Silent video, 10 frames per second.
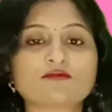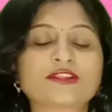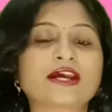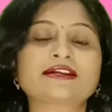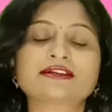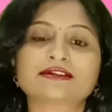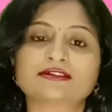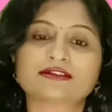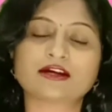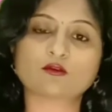that
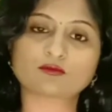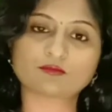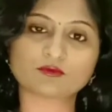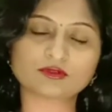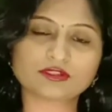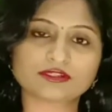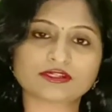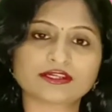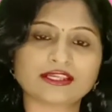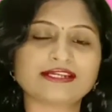output,
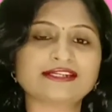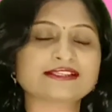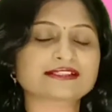it is